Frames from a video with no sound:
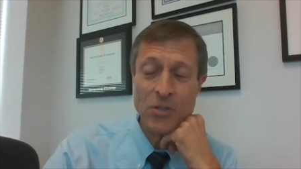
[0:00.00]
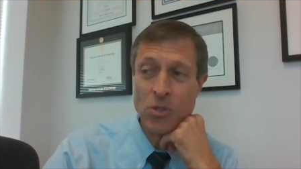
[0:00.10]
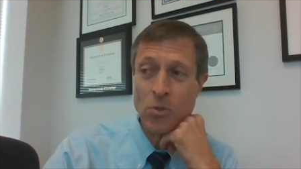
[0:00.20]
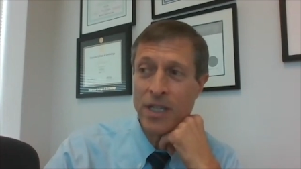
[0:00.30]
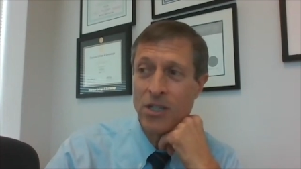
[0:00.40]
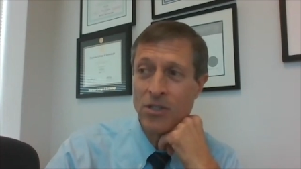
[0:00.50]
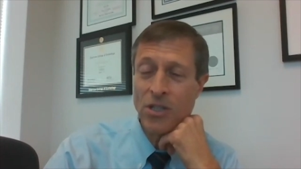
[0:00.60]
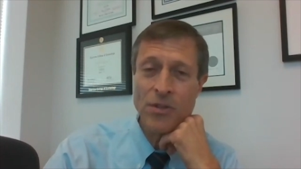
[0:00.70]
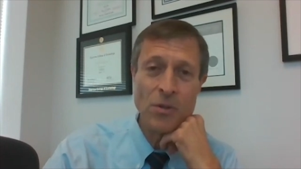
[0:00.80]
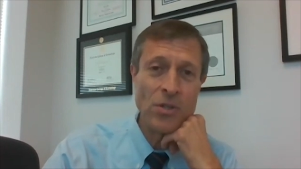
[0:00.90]
20 years
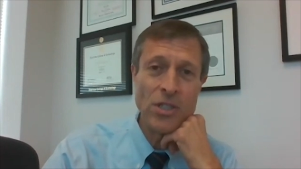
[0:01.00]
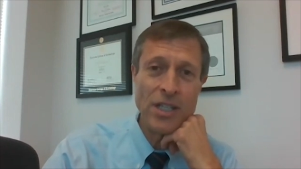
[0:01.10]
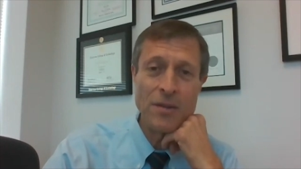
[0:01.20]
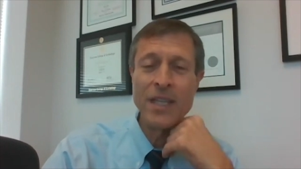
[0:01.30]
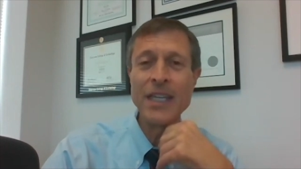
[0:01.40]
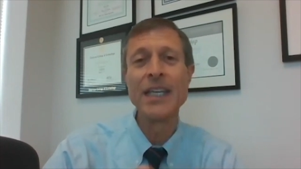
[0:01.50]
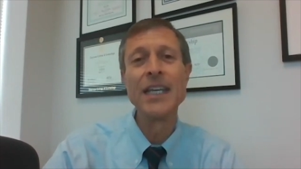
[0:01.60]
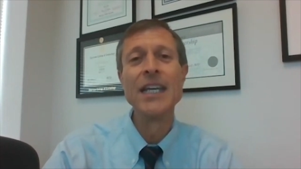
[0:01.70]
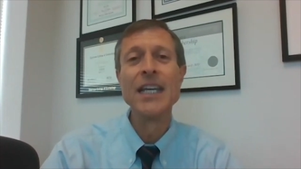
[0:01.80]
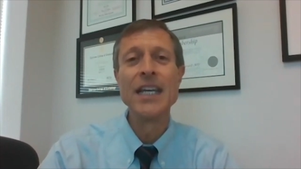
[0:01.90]
ago, there weren't all that many
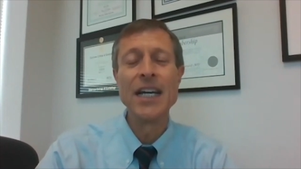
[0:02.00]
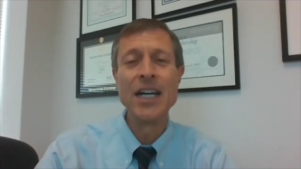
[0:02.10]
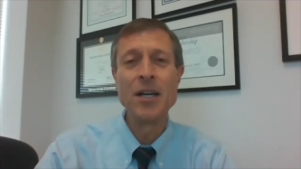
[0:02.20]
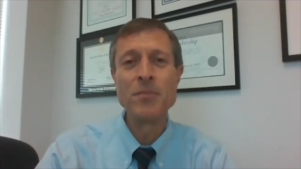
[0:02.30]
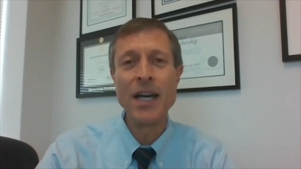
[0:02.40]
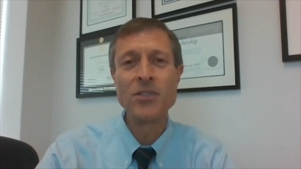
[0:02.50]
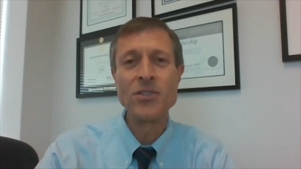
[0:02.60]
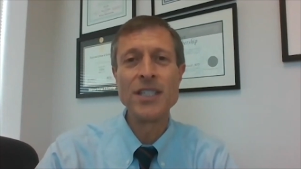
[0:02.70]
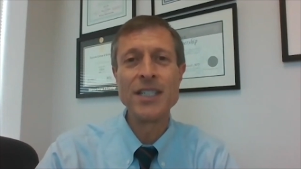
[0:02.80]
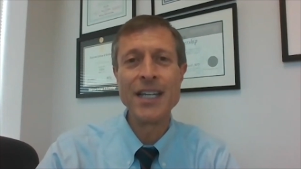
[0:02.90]

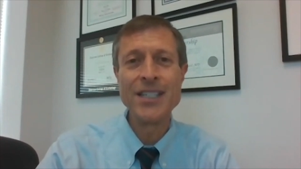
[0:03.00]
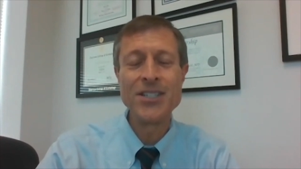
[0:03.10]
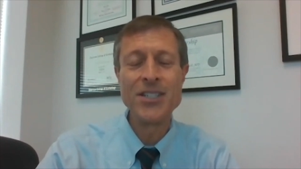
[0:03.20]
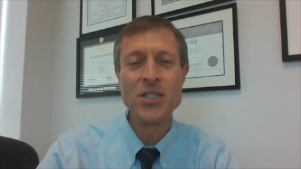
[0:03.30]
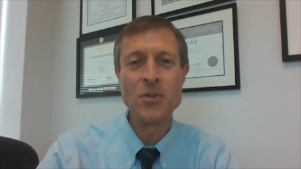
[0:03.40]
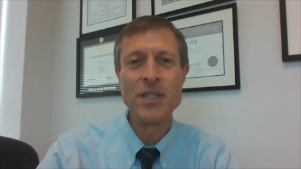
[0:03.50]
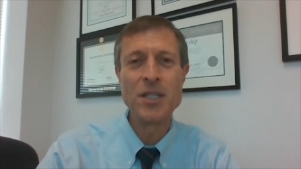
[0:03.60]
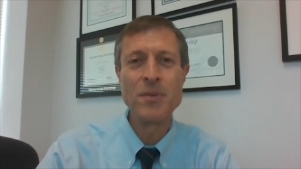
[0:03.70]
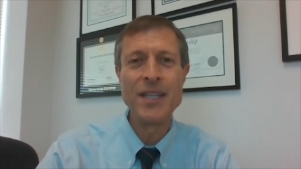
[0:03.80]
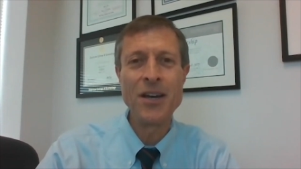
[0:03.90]
doctors and dietitians doing
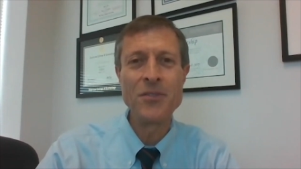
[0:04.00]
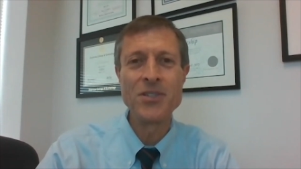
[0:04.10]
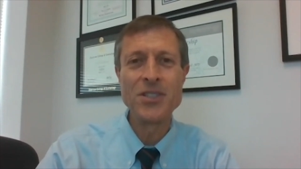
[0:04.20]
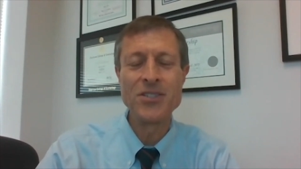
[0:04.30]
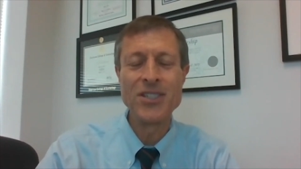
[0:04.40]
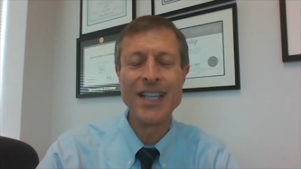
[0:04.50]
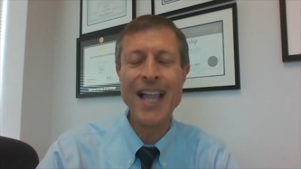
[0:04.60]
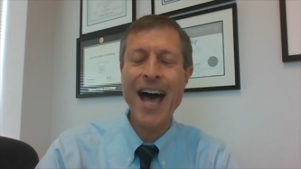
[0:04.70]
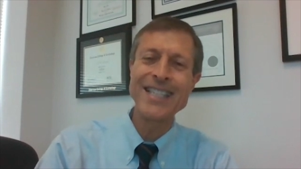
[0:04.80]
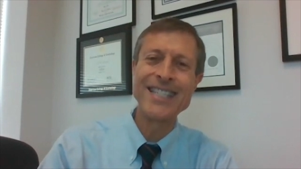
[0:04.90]
this, but now there's
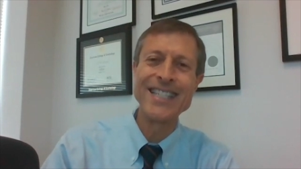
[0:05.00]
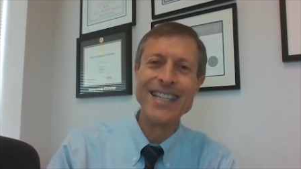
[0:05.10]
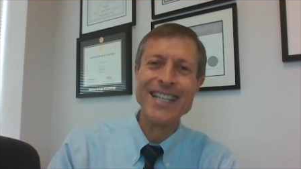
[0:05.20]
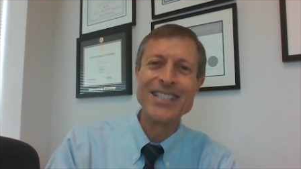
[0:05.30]
lots.